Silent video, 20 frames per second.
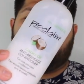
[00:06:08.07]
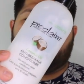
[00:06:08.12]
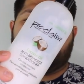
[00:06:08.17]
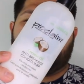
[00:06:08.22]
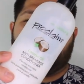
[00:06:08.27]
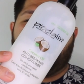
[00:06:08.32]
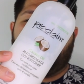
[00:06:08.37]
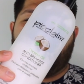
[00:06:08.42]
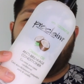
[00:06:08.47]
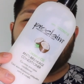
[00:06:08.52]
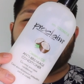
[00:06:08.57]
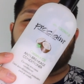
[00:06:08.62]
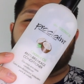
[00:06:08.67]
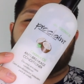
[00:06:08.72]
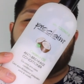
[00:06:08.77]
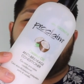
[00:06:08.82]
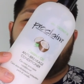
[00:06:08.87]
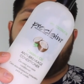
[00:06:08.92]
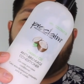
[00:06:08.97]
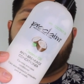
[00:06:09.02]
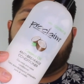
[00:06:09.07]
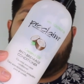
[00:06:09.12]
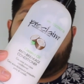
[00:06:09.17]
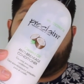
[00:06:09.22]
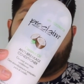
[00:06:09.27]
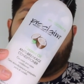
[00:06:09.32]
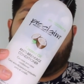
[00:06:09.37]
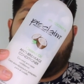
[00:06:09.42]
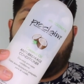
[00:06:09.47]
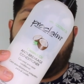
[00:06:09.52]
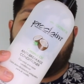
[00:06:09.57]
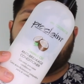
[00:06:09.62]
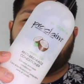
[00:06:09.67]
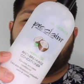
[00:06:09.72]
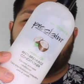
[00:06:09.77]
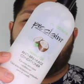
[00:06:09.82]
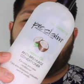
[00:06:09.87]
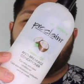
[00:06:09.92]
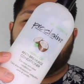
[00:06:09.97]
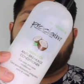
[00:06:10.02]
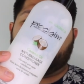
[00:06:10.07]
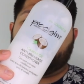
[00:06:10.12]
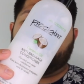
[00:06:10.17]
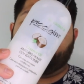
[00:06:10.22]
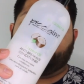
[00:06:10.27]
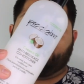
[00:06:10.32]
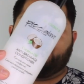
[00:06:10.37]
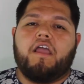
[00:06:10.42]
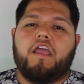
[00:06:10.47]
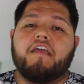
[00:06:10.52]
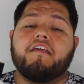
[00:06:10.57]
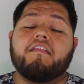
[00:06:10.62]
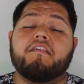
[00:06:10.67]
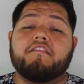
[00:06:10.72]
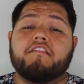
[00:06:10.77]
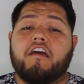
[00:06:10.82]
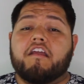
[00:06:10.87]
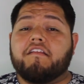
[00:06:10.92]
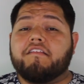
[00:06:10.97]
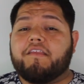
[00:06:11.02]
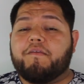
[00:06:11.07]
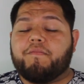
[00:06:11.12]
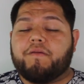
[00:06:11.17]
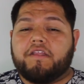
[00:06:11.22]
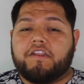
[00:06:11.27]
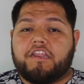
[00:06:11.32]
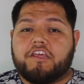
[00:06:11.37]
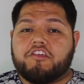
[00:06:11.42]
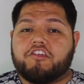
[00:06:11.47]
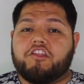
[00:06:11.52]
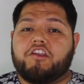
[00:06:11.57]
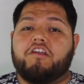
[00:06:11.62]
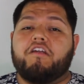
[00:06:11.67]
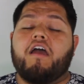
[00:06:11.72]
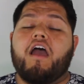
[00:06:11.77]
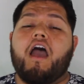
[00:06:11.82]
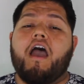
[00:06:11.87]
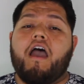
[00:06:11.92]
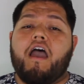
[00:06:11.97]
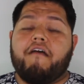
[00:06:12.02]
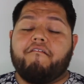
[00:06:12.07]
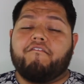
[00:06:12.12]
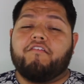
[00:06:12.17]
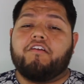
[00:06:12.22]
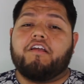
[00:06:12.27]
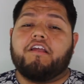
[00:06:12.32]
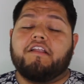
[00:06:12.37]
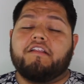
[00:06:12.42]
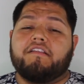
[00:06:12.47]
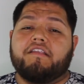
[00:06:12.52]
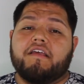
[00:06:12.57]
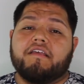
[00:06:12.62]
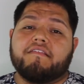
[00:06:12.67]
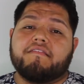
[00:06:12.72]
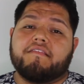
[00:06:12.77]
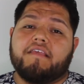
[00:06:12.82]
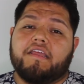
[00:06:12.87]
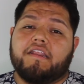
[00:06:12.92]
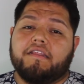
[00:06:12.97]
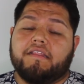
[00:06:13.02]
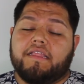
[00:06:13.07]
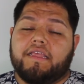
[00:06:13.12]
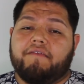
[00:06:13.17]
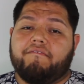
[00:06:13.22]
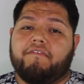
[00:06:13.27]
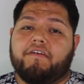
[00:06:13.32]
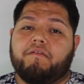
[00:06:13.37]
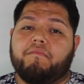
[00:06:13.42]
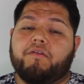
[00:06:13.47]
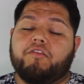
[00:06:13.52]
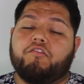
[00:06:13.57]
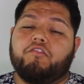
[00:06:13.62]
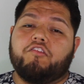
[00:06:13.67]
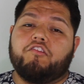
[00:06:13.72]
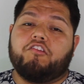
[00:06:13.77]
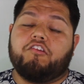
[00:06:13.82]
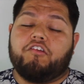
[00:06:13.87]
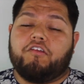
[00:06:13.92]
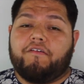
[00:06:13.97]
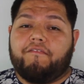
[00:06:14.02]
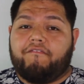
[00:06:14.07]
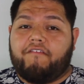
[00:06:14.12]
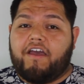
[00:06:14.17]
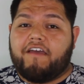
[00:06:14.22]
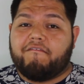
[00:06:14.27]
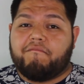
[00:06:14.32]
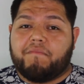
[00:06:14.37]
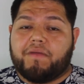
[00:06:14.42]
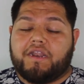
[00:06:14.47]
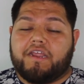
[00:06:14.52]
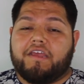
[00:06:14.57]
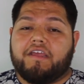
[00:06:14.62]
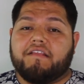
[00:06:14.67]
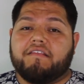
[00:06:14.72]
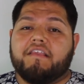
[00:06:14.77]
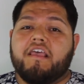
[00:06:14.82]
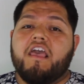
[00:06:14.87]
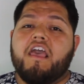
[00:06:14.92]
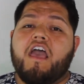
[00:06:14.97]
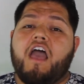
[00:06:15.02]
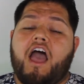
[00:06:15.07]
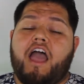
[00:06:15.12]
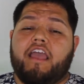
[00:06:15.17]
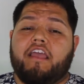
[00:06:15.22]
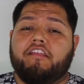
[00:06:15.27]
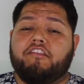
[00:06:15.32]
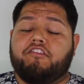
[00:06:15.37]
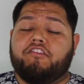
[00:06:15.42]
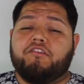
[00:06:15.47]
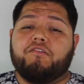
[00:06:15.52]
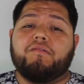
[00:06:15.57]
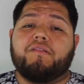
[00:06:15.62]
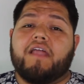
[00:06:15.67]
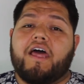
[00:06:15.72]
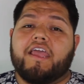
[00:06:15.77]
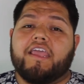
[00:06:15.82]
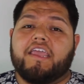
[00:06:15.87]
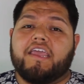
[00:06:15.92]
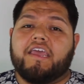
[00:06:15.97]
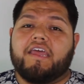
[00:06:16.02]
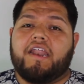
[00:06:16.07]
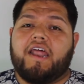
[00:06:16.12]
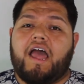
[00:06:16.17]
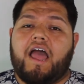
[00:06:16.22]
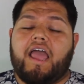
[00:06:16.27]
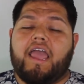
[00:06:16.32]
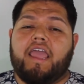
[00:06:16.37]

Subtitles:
is much loved in our household. It is not a deep conditioner, however, it does say to leave it between 2 to 5 minutes. I do like it.